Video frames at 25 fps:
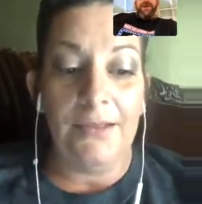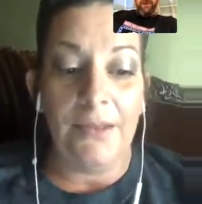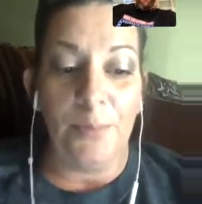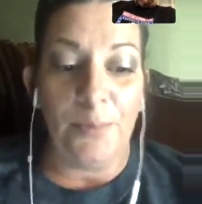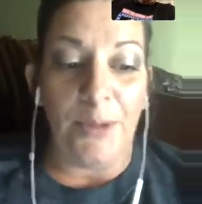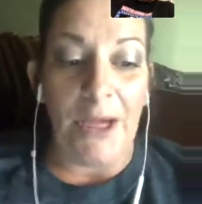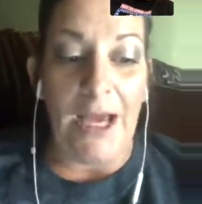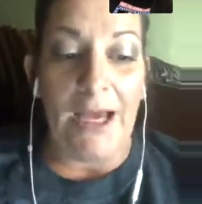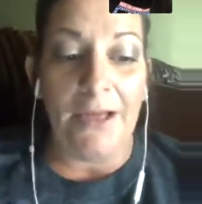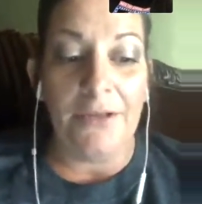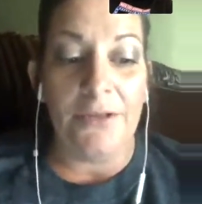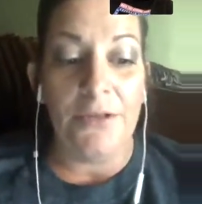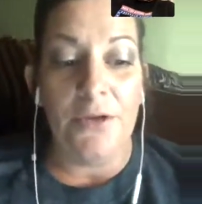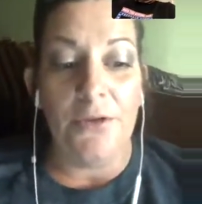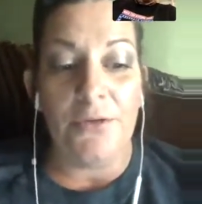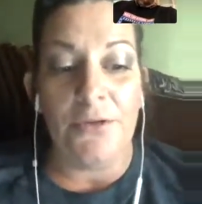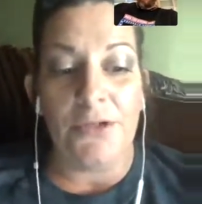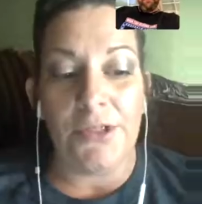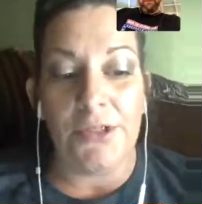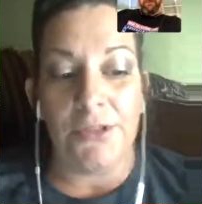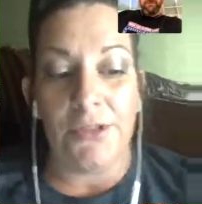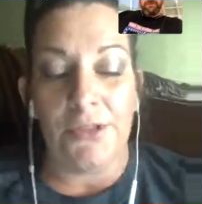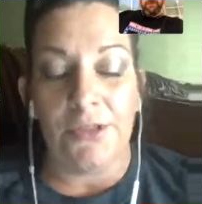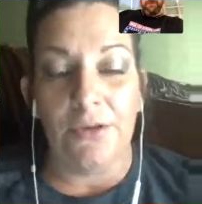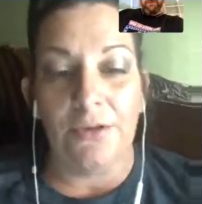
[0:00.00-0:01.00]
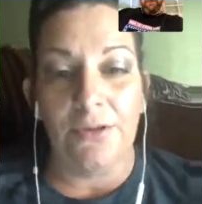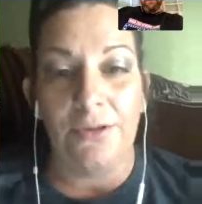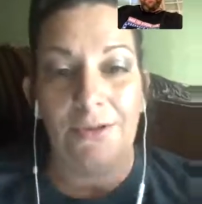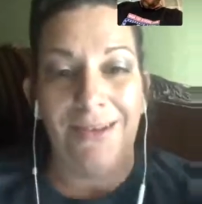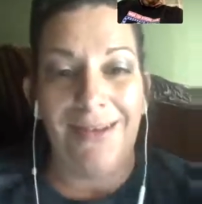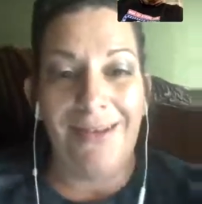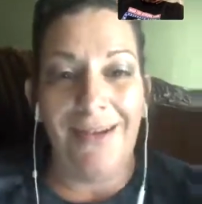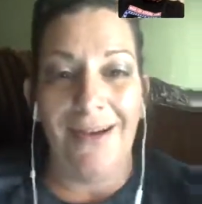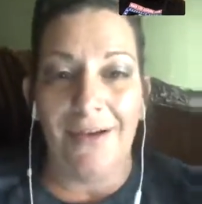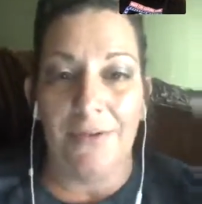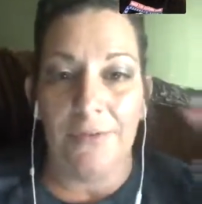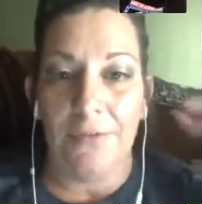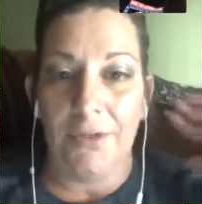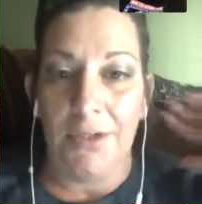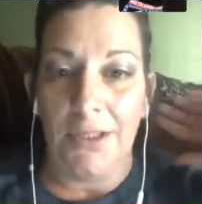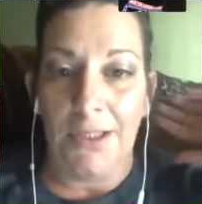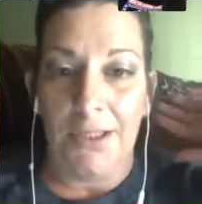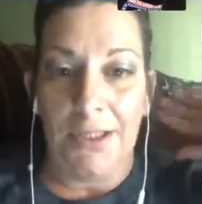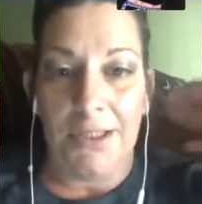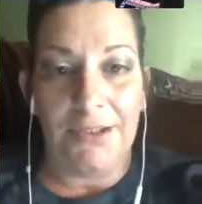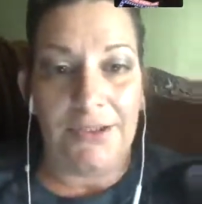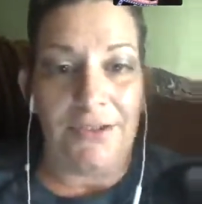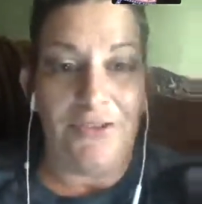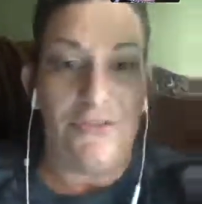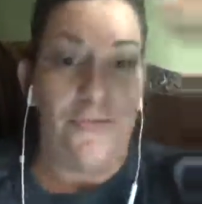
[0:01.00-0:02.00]
The bad news is they're not really
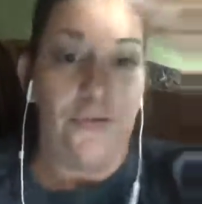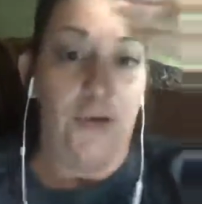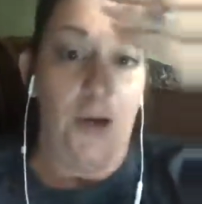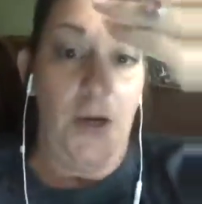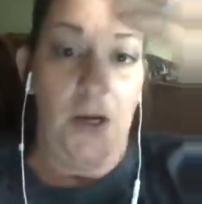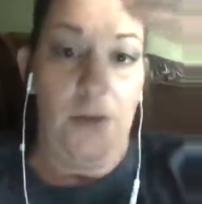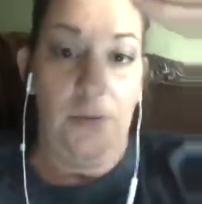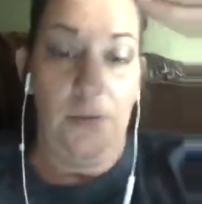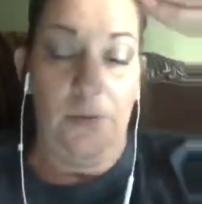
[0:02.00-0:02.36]
at the front